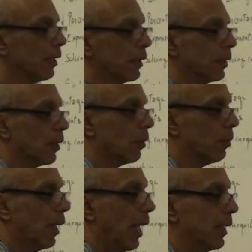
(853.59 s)
So
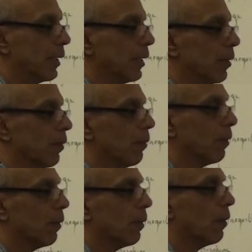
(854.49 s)
x 0,
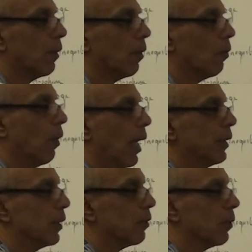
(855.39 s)
y is
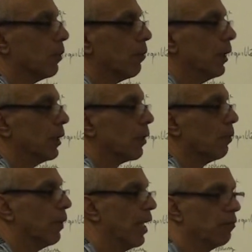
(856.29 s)
equal to 3, so
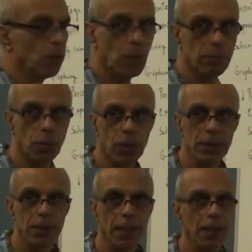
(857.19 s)
we have 1 point
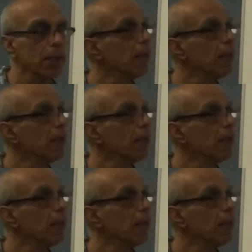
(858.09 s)
there.